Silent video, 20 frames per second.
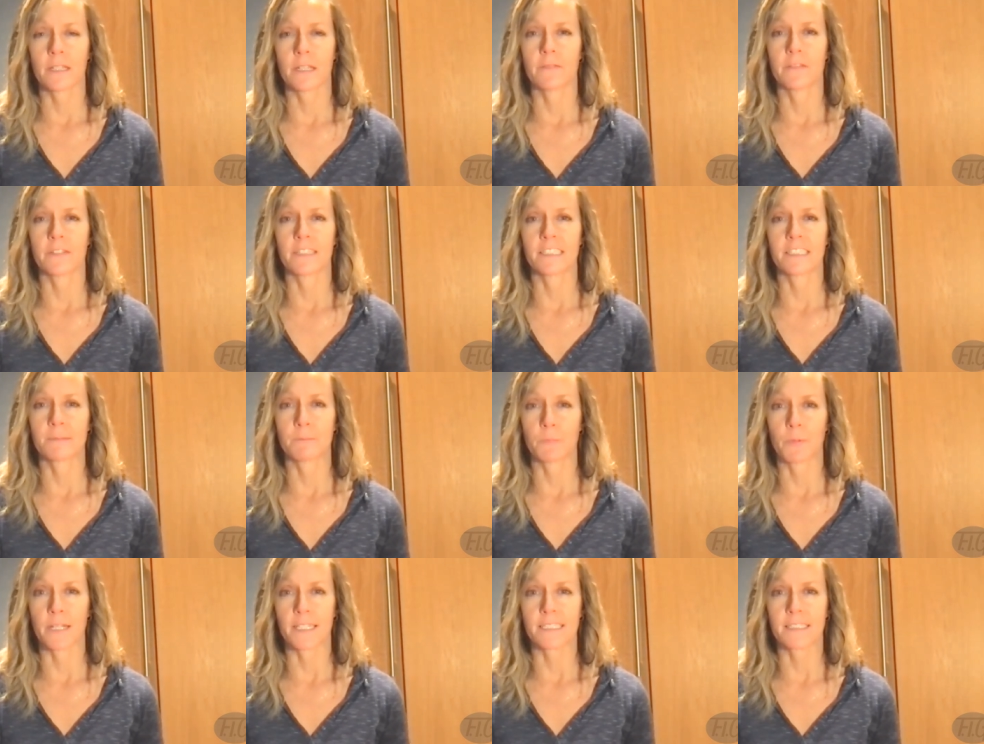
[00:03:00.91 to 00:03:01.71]
of
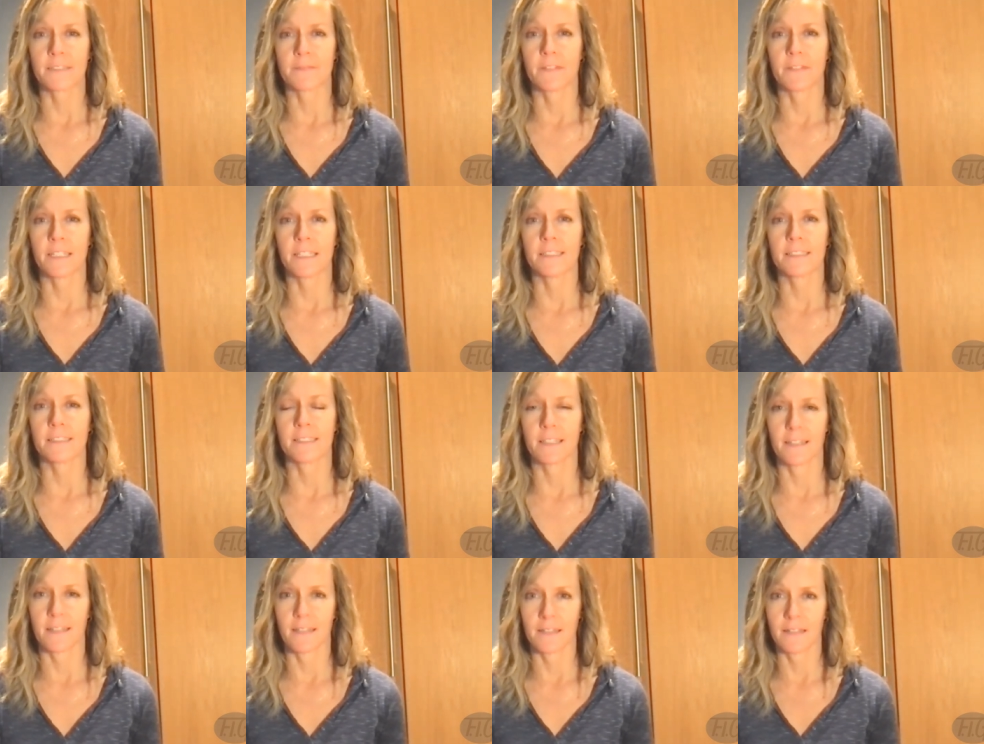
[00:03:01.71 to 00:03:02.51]
expressiveness
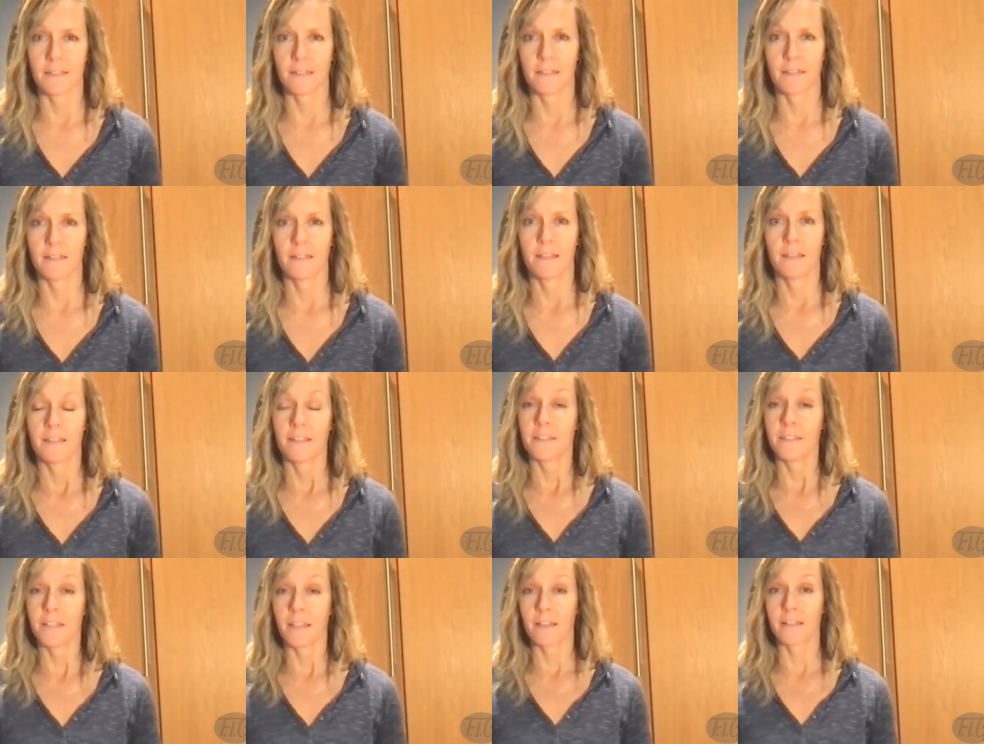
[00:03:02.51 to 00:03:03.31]
in
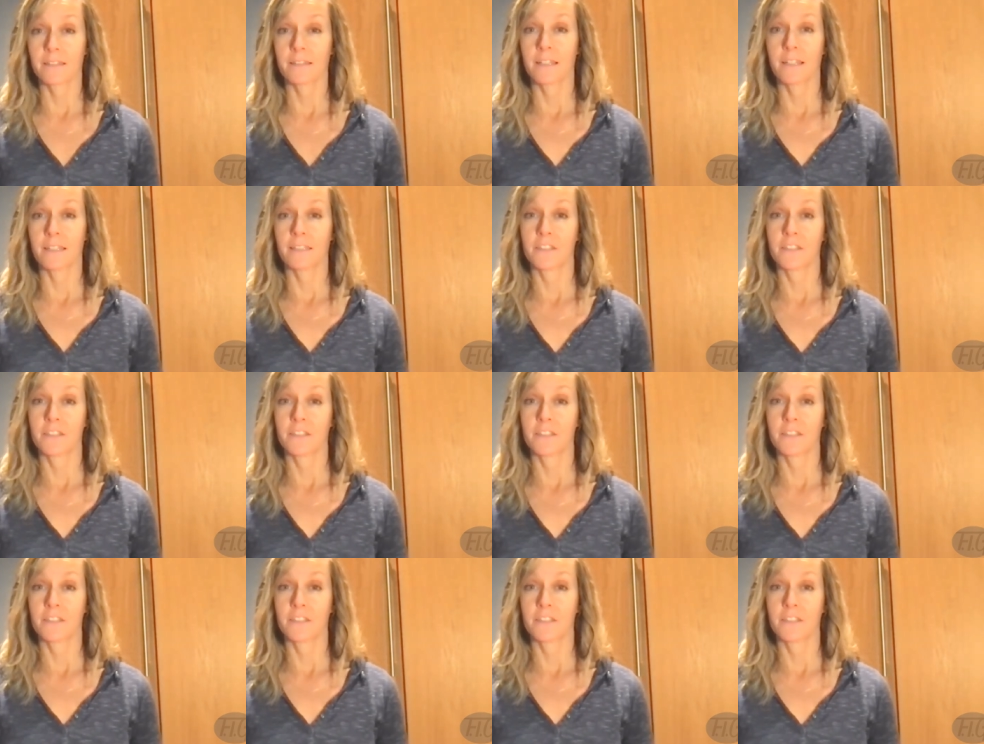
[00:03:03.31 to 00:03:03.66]
young